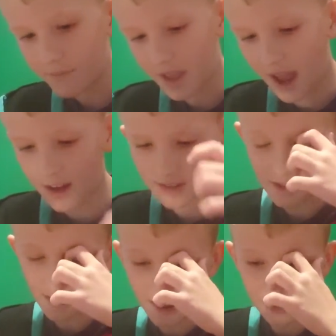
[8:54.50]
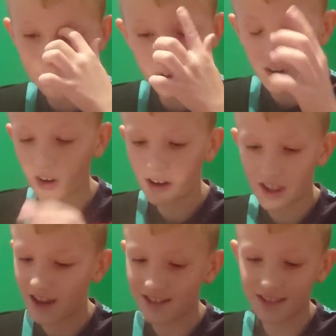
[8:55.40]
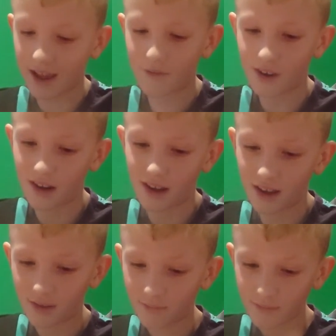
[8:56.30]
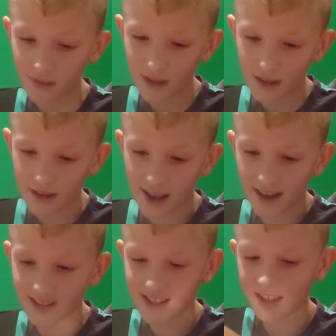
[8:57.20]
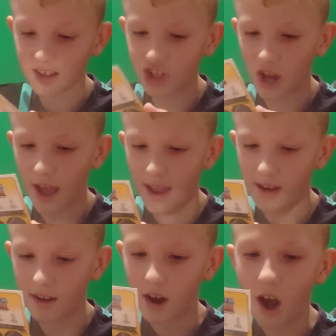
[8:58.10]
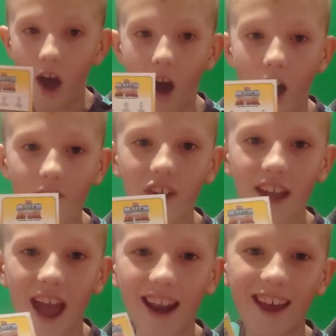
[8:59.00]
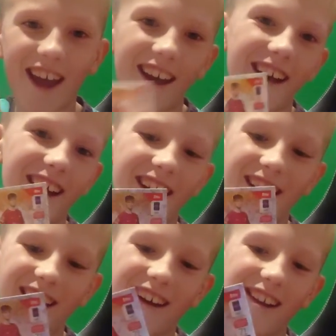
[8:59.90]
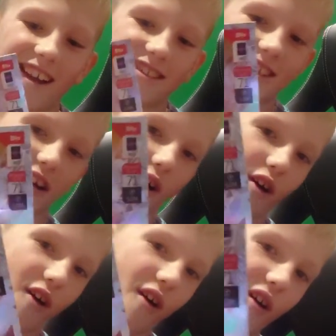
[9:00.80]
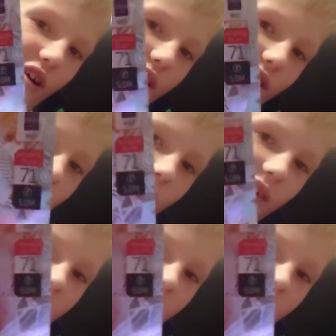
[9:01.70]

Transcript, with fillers: And last but not least, definitely, next gen Harvey Elliott. Let's go.